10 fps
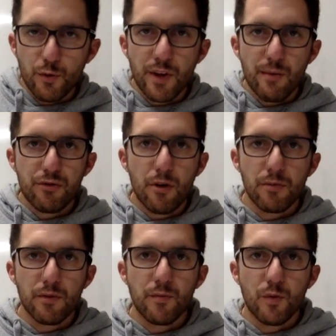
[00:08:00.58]
that
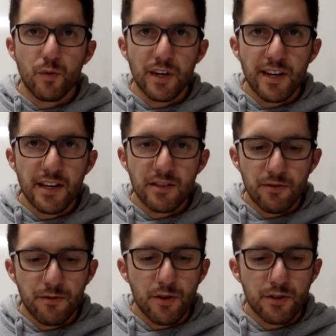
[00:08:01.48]
problem, we need to
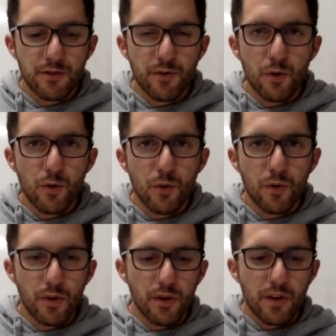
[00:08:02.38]
first of
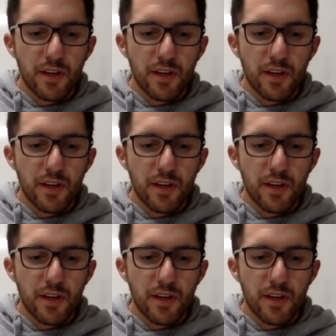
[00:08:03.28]
all